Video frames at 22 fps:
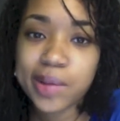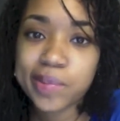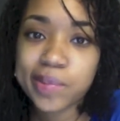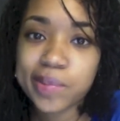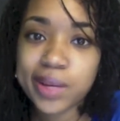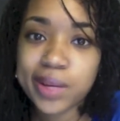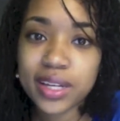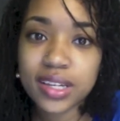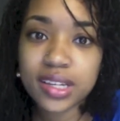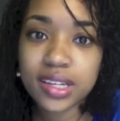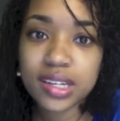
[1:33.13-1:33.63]

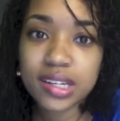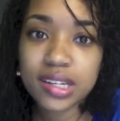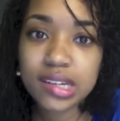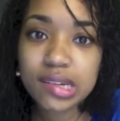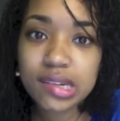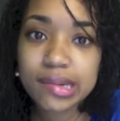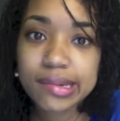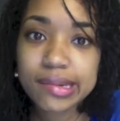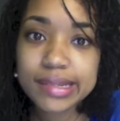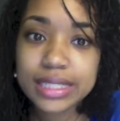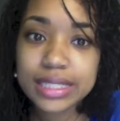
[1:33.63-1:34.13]
but I
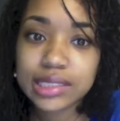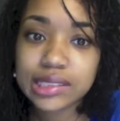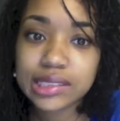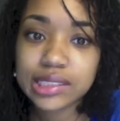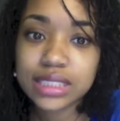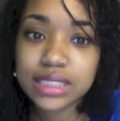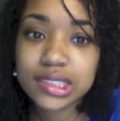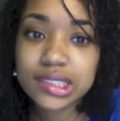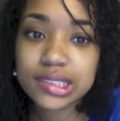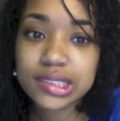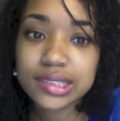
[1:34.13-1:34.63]

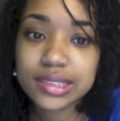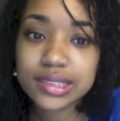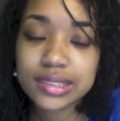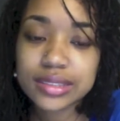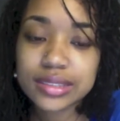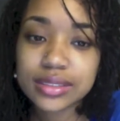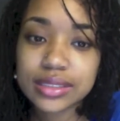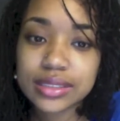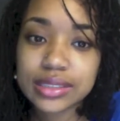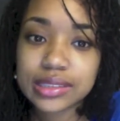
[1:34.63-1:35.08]
don't know.